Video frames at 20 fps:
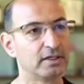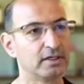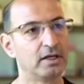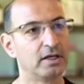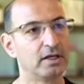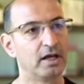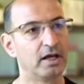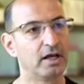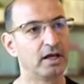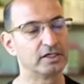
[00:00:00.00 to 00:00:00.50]

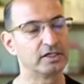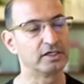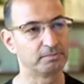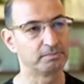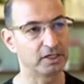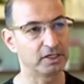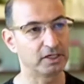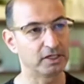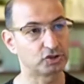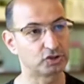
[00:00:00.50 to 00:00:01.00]
as much
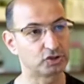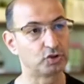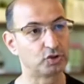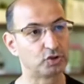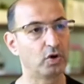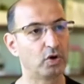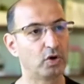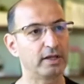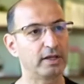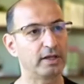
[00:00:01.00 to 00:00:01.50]
joy
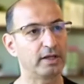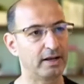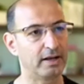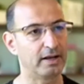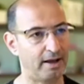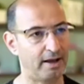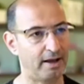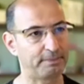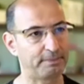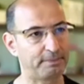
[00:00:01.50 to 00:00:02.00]
and
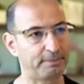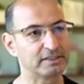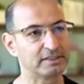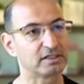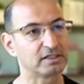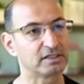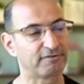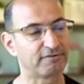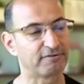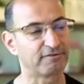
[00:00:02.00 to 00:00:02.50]
happiness and
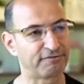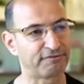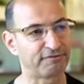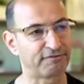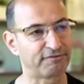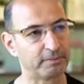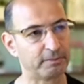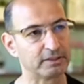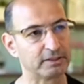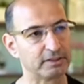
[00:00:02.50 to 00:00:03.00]

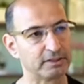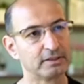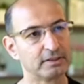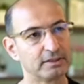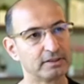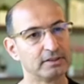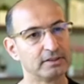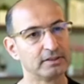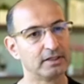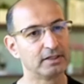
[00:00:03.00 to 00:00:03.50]
fulfillment
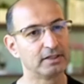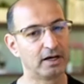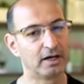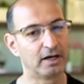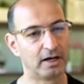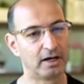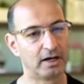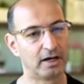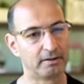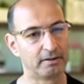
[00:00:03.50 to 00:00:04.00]

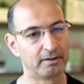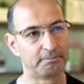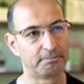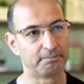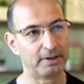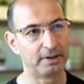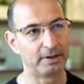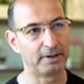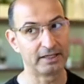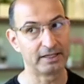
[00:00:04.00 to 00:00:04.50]

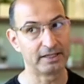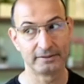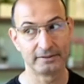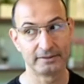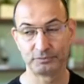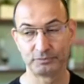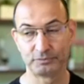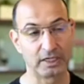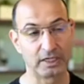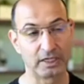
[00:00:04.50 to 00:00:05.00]
by
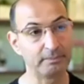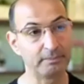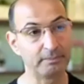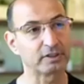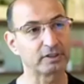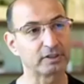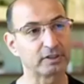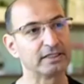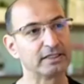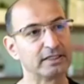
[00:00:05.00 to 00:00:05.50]

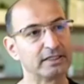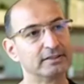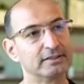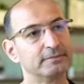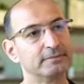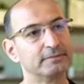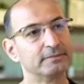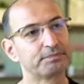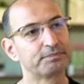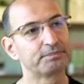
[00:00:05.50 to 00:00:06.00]
deliberately
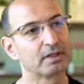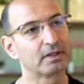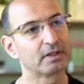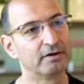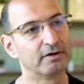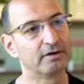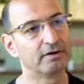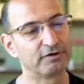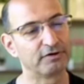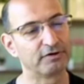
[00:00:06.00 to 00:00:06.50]

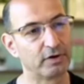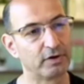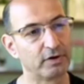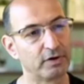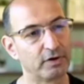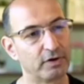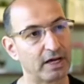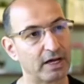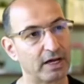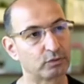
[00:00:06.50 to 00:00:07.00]
figuring out
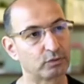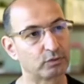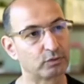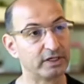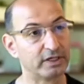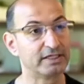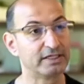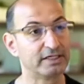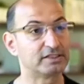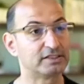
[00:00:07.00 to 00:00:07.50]
what it is
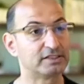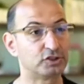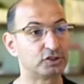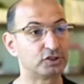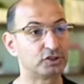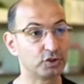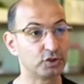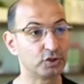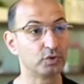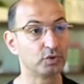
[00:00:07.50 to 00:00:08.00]
that
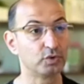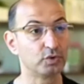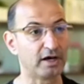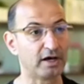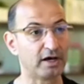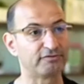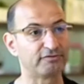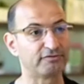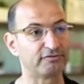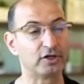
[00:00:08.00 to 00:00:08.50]
you love.
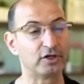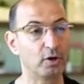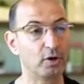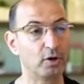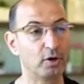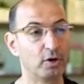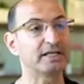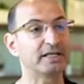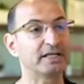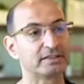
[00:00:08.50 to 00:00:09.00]
And nobody
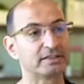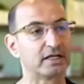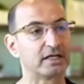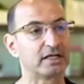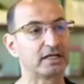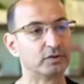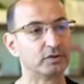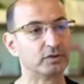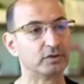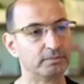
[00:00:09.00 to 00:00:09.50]
can tell you,
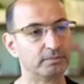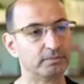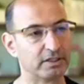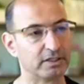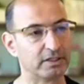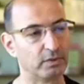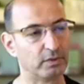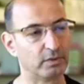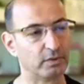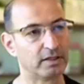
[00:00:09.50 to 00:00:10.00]
by the
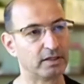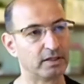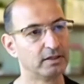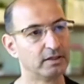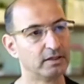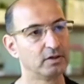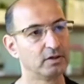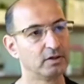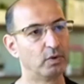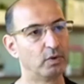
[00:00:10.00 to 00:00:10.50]
way,
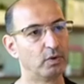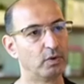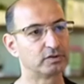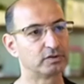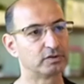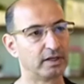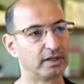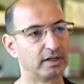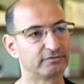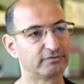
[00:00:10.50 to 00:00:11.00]
what to
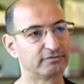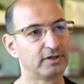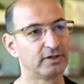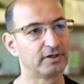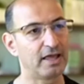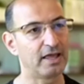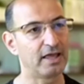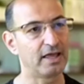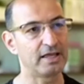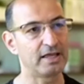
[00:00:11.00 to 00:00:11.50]
love.
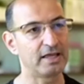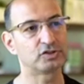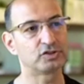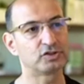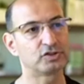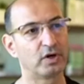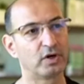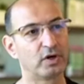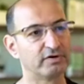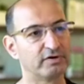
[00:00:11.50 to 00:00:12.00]
Each one of
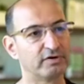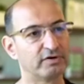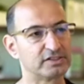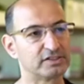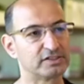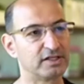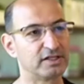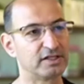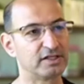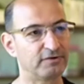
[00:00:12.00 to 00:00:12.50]
us is
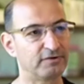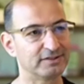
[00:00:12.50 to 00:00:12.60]
different.